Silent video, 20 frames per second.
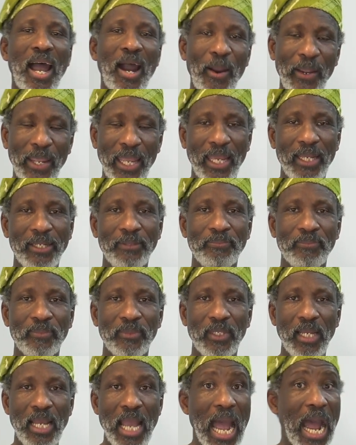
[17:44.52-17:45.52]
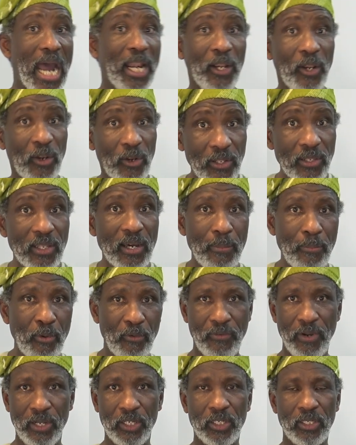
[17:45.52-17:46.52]
Okay, another
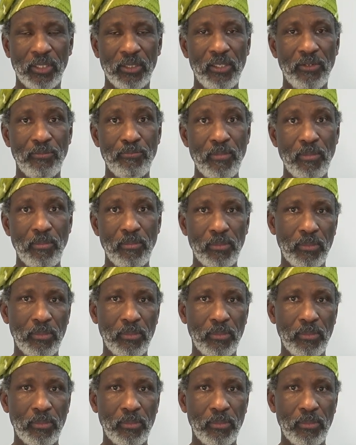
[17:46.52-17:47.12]
profession,